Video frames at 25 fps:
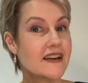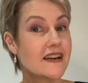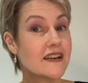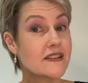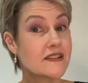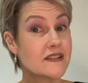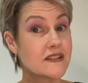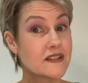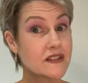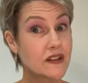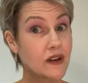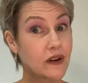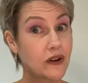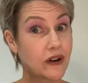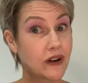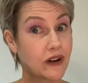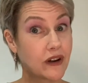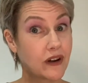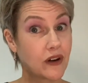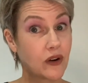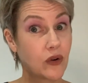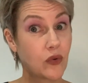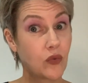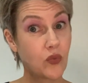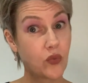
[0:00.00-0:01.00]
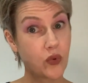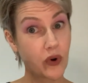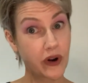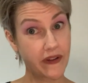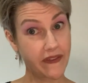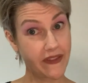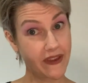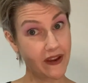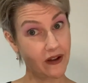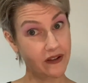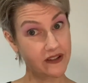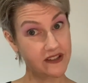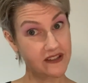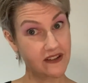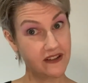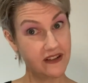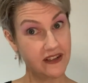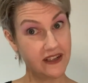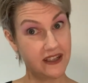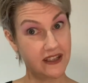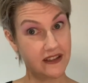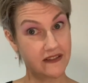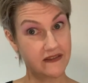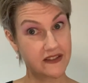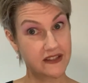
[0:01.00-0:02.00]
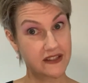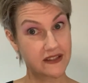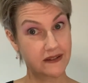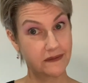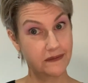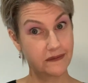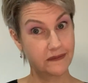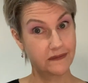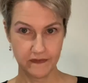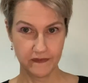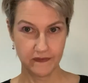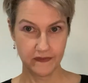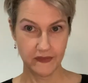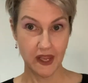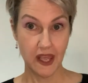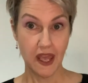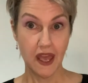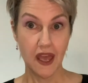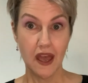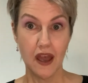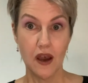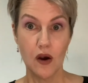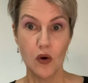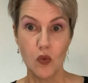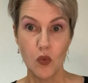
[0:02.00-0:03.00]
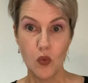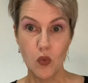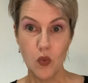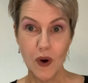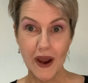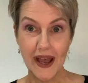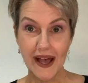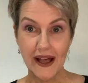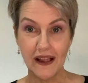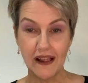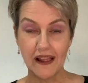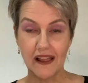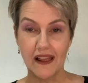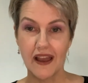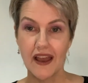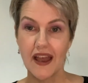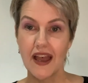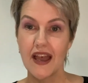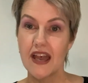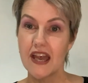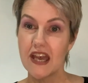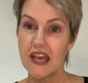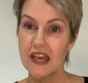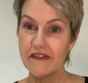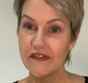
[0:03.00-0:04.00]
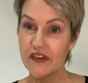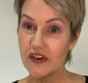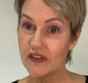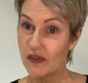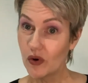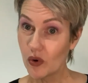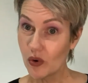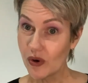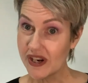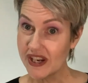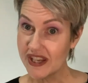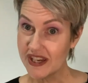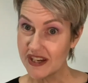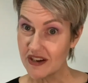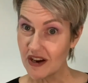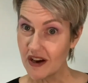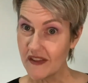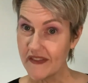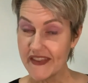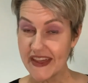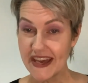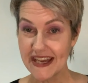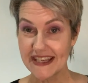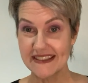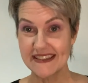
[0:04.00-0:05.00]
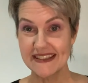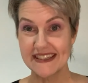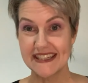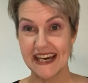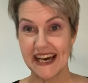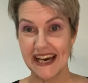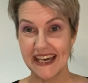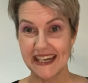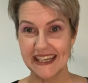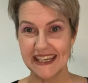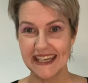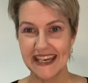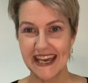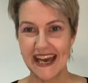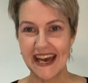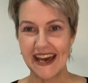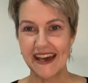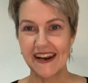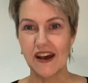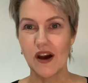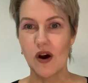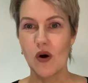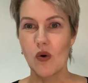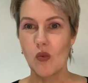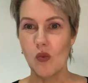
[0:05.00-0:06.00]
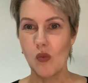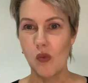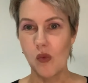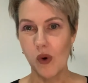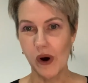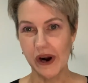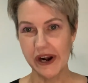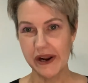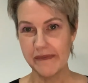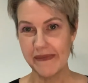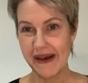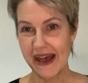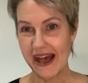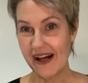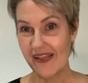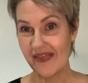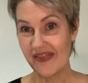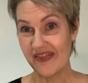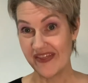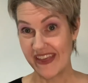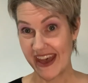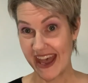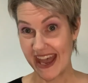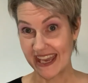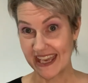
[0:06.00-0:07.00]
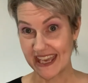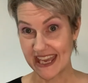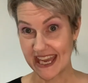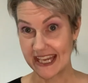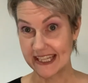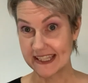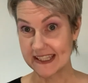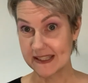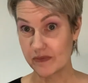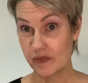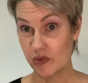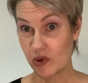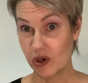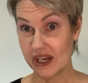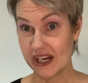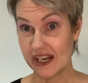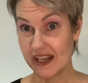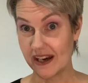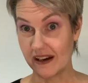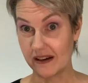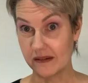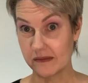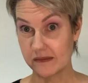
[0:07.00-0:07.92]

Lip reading: So, what are the alternatives? Well, if you've already got that starter cat, What about that cat's breeder?